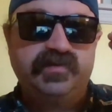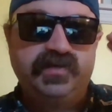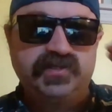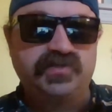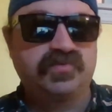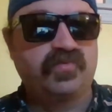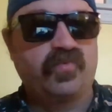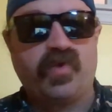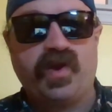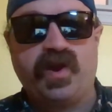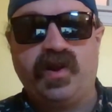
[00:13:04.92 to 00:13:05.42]

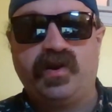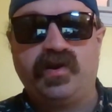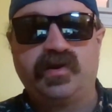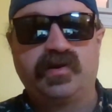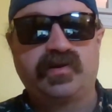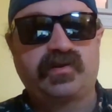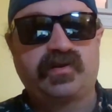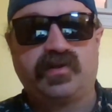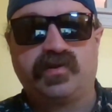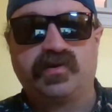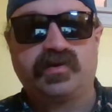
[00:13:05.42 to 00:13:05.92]
is
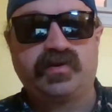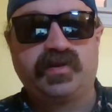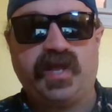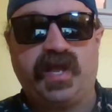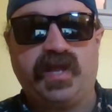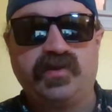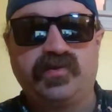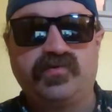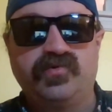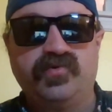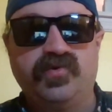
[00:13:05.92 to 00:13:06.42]
where Clark
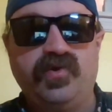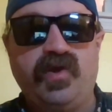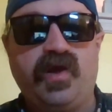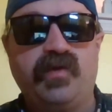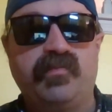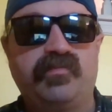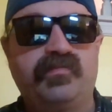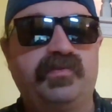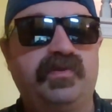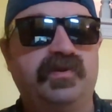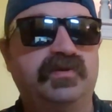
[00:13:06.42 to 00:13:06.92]
Kent grew
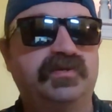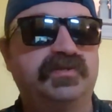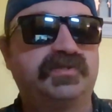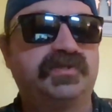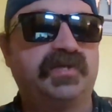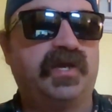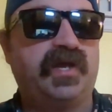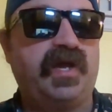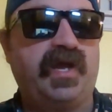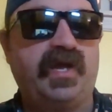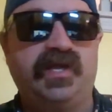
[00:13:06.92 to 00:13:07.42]
up.
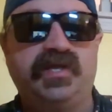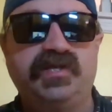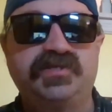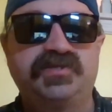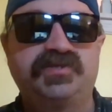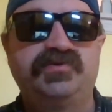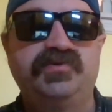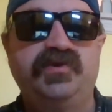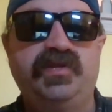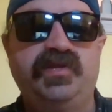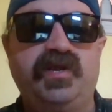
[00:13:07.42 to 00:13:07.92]
There's a
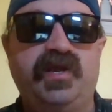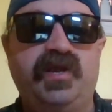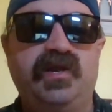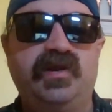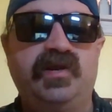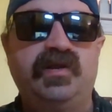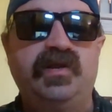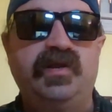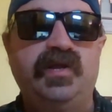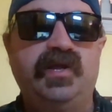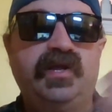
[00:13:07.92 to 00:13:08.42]
history
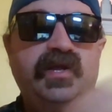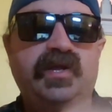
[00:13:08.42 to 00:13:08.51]
there.